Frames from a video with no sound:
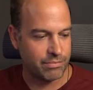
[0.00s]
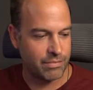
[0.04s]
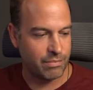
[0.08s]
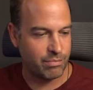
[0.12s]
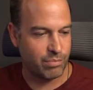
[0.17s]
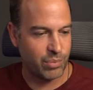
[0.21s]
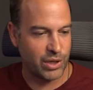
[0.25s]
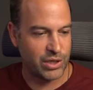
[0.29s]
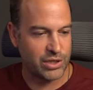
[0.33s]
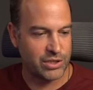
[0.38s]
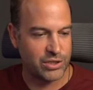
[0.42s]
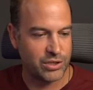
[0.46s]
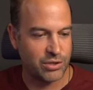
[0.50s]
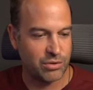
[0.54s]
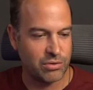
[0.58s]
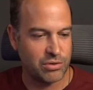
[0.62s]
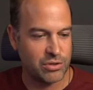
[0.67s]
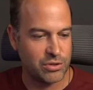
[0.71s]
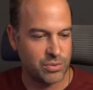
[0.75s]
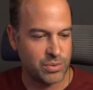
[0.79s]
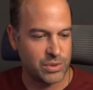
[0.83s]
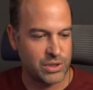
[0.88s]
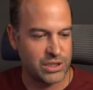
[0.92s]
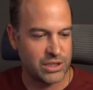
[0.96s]
But as soon
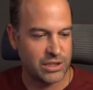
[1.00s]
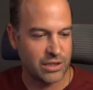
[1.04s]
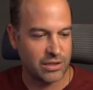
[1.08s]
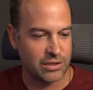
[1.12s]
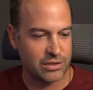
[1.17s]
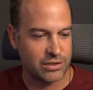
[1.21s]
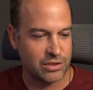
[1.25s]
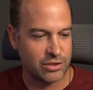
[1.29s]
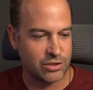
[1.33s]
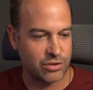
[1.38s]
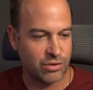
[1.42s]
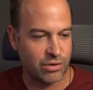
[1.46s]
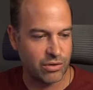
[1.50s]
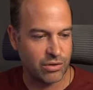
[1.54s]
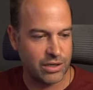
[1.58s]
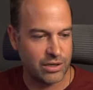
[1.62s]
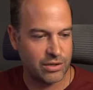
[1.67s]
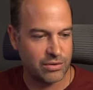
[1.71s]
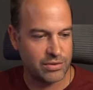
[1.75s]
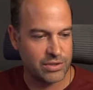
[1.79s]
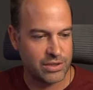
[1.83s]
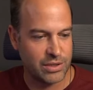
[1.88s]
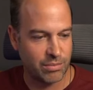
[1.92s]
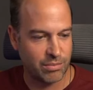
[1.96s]
as we start to try and
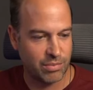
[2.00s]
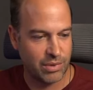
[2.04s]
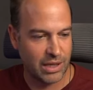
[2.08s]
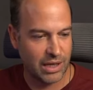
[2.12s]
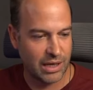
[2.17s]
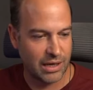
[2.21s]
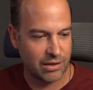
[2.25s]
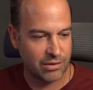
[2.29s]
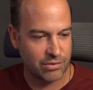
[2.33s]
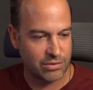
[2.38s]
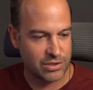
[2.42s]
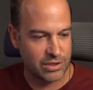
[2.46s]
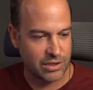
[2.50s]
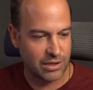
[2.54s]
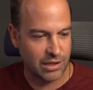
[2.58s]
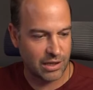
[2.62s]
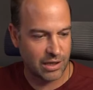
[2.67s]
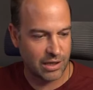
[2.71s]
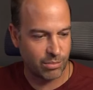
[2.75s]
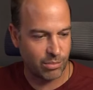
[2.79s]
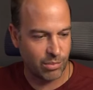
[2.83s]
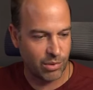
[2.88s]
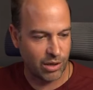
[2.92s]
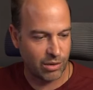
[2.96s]
do something else, like
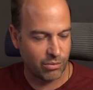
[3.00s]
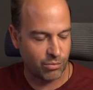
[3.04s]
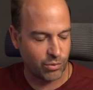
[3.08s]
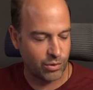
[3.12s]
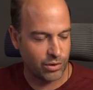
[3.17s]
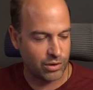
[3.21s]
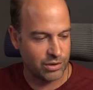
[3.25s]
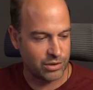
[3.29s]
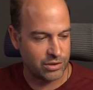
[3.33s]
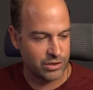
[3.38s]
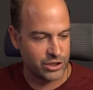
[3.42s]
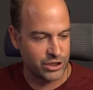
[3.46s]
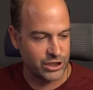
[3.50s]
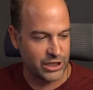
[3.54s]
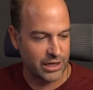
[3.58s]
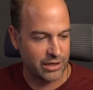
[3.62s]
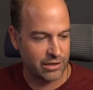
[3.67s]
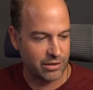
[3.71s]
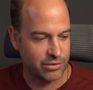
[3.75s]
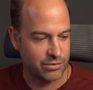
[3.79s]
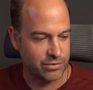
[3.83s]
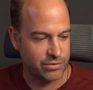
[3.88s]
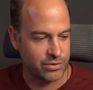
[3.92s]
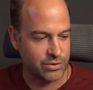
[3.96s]
I might want the
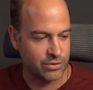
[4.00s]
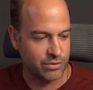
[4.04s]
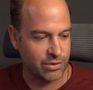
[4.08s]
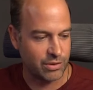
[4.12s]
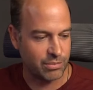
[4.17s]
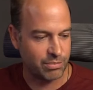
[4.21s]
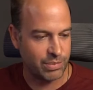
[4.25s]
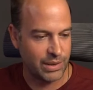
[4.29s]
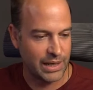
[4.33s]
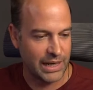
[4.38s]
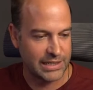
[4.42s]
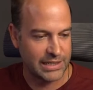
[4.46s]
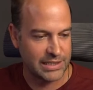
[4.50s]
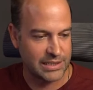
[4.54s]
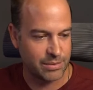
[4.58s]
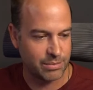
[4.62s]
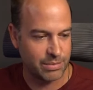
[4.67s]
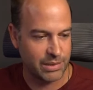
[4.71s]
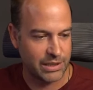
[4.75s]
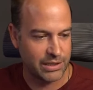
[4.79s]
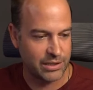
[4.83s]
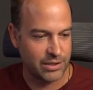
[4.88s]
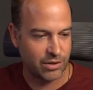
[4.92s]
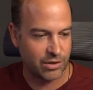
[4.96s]
shadows or the blacks a
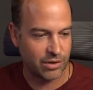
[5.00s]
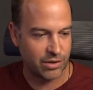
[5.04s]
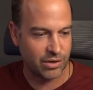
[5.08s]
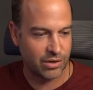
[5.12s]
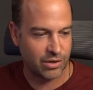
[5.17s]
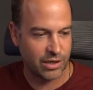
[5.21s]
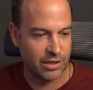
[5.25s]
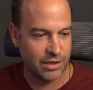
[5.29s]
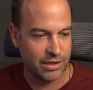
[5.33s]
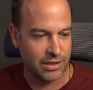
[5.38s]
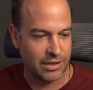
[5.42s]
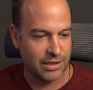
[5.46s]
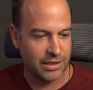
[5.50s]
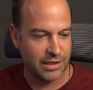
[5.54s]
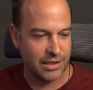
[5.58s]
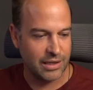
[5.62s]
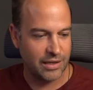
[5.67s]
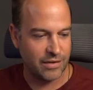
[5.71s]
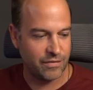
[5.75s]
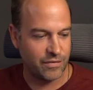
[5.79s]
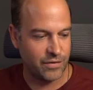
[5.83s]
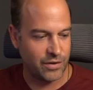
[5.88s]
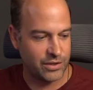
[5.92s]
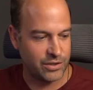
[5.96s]
bit darker,
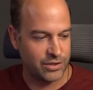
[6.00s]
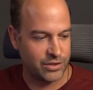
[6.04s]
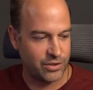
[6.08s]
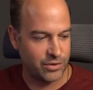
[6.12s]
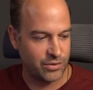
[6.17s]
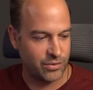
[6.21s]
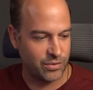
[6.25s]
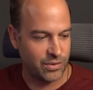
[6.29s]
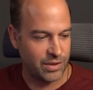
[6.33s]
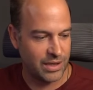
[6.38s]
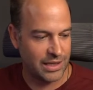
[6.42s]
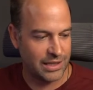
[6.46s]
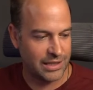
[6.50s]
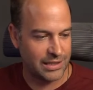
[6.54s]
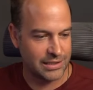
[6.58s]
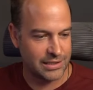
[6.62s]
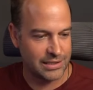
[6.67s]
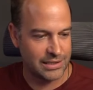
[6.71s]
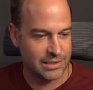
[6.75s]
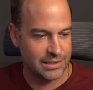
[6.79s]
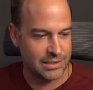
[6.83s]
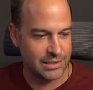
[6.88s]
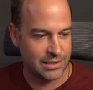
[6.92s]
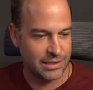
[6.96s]
if I do
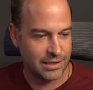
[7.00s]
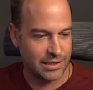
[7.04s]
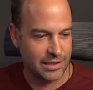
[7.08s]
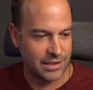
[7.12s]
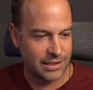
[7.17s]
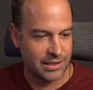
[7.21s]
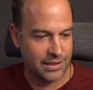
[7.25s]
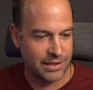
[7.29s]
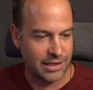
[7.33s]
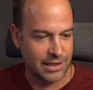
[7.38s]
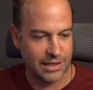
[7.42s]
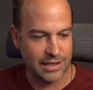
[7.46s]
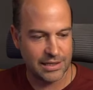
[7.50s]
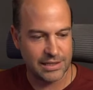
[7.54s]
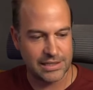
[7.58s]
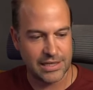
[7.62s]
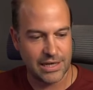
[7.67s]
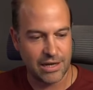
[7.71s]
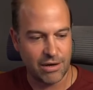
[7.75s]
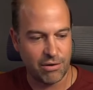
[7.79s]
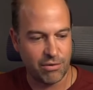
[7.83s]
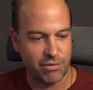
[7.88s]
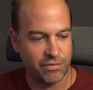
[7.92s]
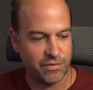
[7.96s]
this, then it's
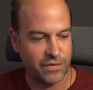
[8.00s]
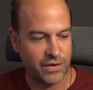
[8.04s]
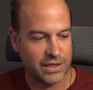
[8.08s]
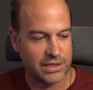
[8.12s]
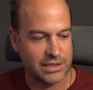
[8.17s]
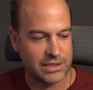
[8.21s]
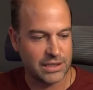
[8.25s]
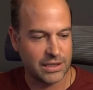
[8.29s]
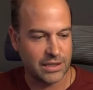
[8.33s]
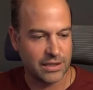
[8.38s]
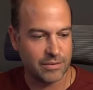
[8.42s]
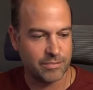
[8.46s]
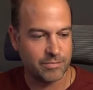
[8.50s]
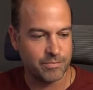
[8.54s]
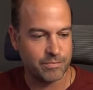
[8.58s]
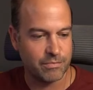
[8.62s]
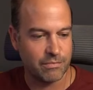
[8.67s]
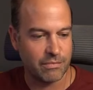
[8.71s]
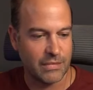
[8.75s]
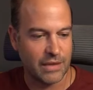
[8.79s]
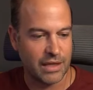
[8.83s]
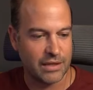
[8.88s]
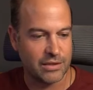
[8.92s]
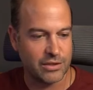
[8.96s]
now affecting
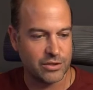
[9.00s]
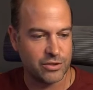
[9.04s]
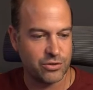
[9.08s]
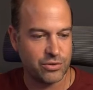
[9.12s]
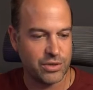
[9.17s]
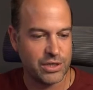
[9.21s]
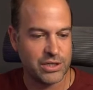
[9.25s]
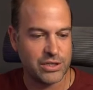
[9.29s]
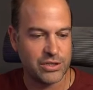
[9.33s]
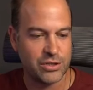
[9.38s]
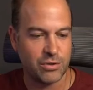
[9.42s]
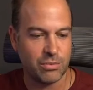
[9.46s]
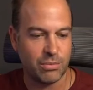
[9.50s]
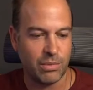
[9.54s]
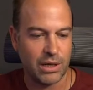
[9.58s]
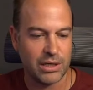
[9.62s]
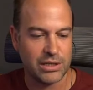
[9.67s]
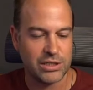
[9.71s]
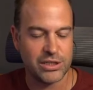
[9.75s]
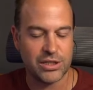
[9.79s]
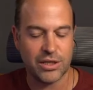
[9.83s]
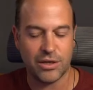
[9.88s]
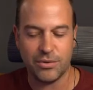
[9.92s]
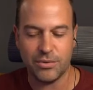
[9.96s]
the trees too
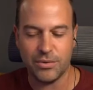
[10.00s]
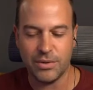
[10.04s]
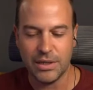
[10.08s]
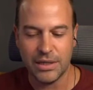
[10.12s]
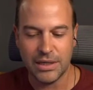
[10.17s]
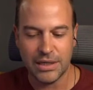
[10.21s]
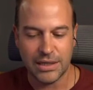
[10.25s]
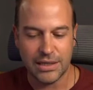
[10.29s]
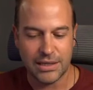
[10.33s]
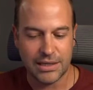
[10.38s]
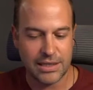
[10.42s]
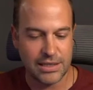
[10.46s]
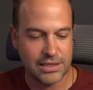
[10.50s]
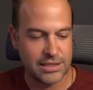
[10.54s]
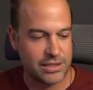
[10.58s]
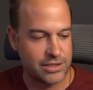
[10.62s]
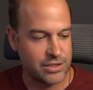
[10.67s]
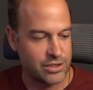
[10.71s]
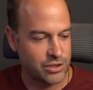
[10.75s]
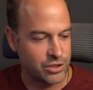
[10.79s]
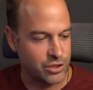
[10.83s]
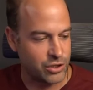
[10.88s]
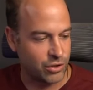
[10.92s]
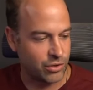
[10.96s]
much. So this is
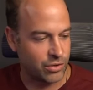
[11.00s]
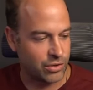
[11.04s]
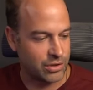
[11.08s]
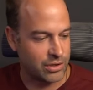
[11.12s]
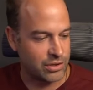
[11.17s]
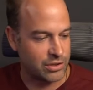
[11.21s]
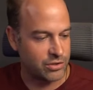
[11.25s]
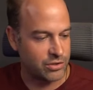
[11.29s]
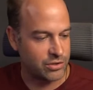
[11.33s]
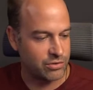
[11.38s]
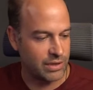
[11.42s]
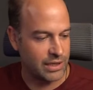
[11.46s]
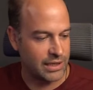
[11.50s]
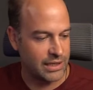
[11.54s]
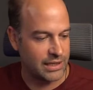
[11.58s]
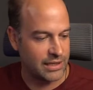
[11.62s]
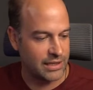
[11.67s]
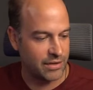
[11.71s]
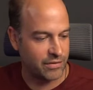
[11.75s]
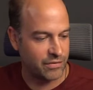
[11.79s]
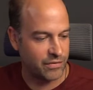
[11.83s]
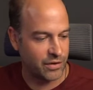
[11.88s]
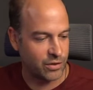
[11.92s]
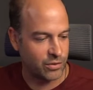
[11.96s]
a shot that's really
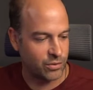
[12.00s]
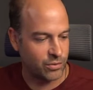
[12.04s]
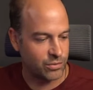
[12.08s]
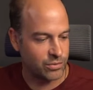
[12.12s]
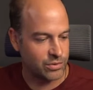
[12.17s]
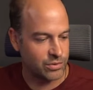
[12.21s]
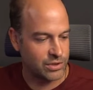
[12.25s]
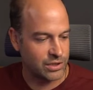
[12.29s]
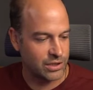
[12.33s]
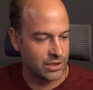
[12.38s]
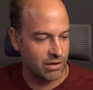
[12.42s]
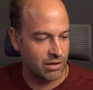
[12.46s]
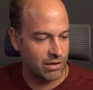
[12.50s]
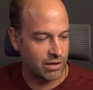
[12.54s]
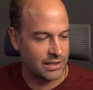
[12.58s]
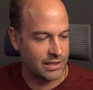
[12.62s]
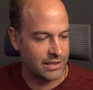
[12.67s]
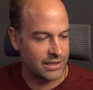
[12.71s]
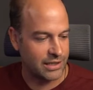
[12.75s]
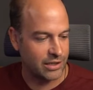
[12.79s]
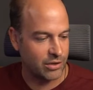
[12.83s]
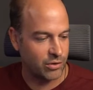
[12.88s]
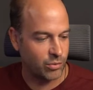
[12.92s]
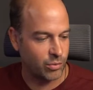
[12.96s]
difficult to kind of
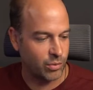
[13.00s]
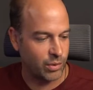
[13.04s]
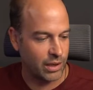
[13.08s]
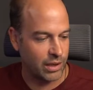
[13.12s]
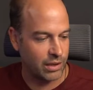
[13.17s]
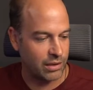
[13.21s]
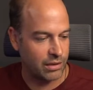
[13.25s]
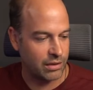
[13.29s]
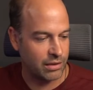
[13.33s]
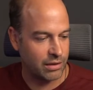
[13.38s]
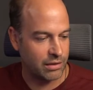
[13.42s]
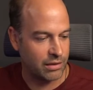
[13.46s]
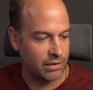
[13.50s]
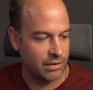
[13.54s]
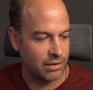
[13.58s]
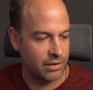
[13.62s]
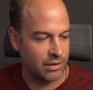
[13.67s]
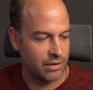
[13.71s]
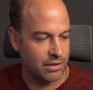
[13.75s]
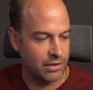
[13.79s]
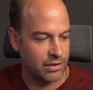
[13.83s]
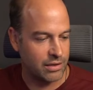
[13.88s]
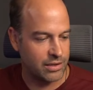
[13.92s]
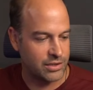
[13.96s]
deal with
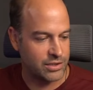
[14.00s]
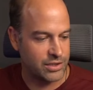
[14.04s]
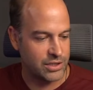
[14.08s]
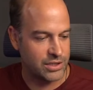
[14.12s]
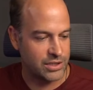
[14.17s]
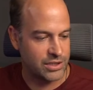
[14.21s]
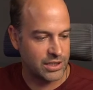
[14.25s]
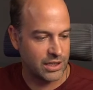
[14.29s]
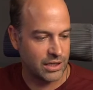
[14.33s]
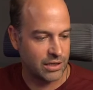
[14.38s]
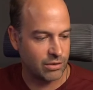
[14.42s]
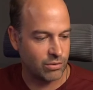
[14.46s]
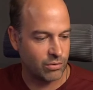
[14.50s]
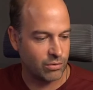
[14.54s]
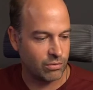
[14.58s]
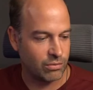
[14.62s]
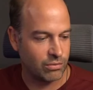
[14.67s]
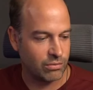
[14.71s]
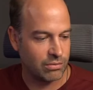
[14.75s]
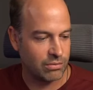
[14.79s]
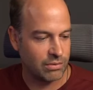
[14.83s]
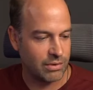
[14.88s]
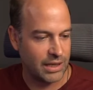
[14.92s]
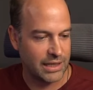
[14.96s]
as a
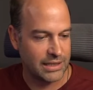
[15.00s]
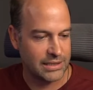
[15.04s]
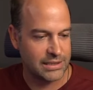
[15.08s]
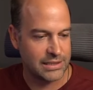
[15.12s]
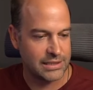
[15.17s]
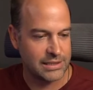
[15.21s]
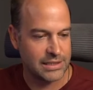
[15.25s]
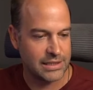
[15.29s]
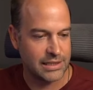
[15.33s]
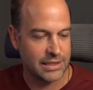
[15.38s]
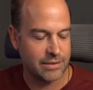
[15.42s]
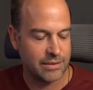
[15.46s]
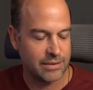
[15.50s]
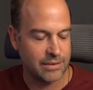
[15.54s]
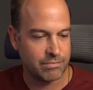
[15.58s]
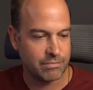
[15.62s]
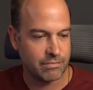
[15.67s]
single entity.